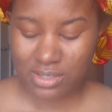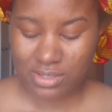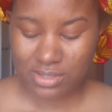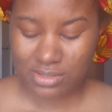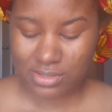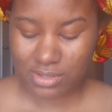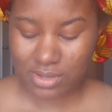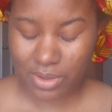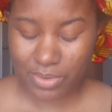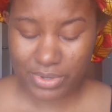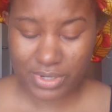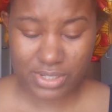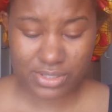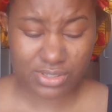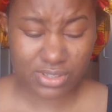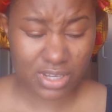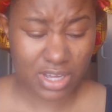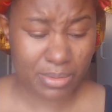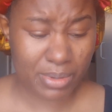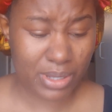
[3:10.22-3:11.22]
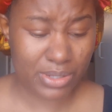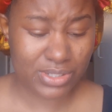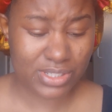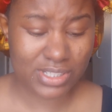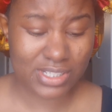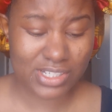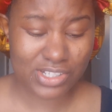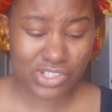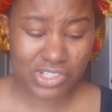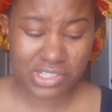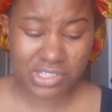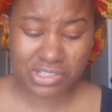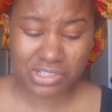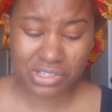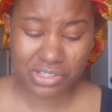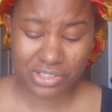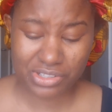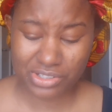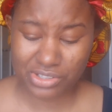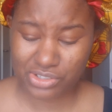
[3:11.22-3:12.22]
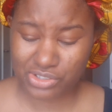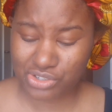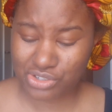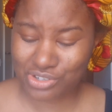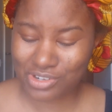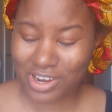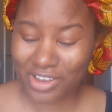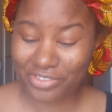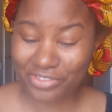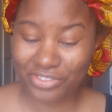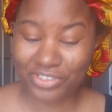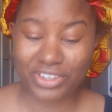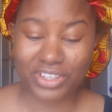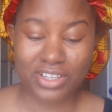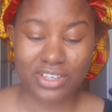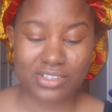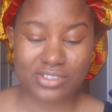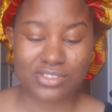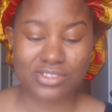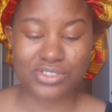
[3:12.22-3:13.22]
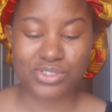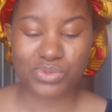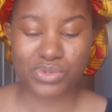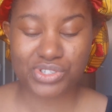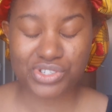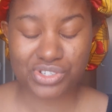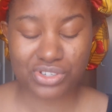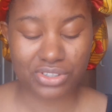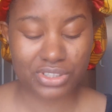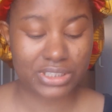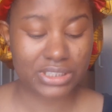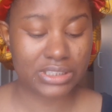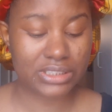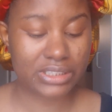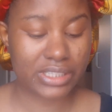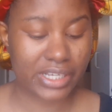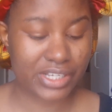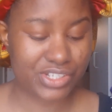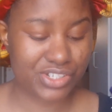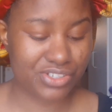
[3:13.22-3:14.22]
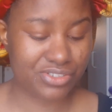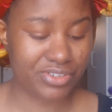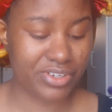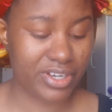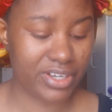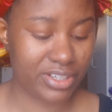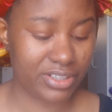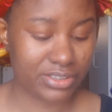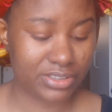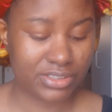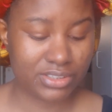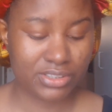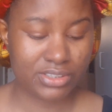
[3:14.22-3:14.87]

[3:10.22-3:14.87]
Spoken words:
So I want to talk about this traffic situation in Nigeria